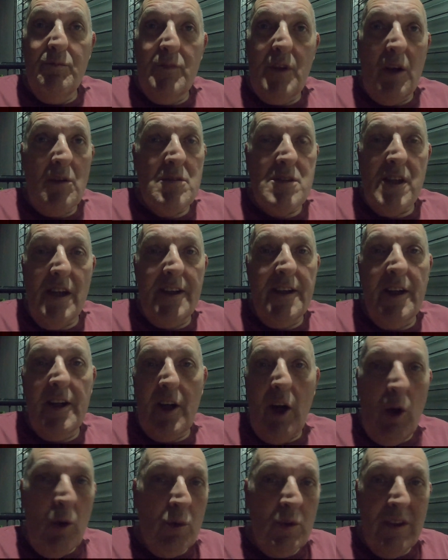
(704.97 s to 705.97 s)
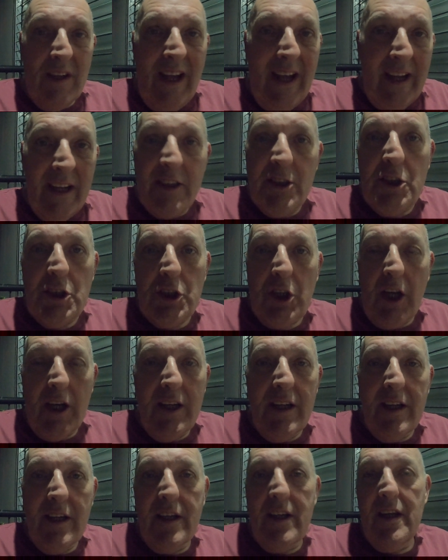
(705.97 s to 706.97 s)
don't take a golden
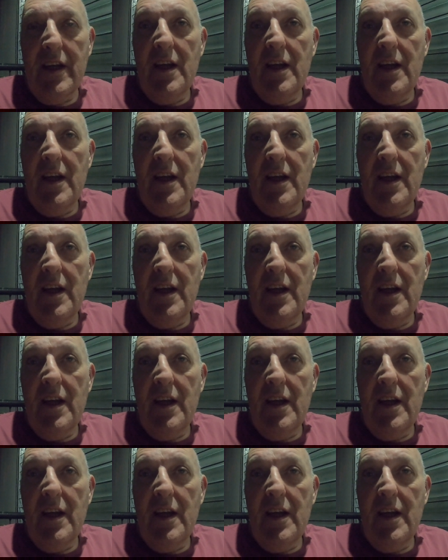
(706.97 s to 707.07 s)
handshake